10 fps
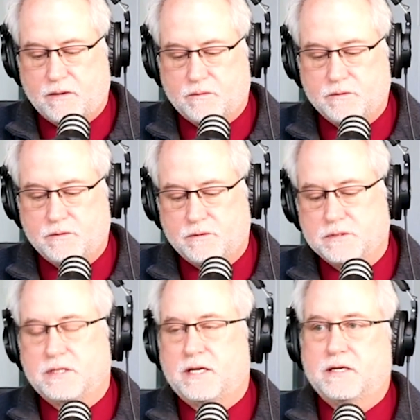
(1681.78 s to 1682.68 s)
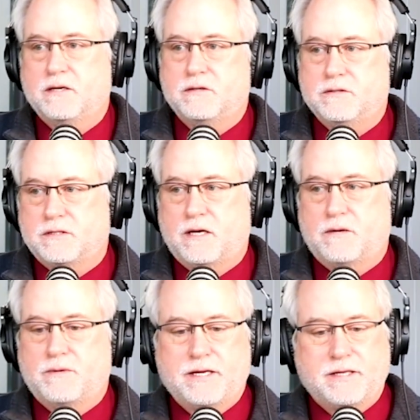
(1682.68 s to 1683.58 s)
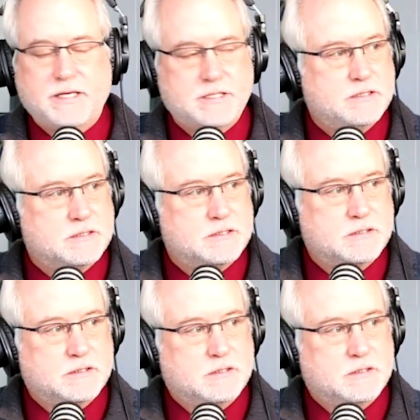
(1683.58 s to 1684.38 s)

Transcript: rules and a lot of codes and a lot of regulations,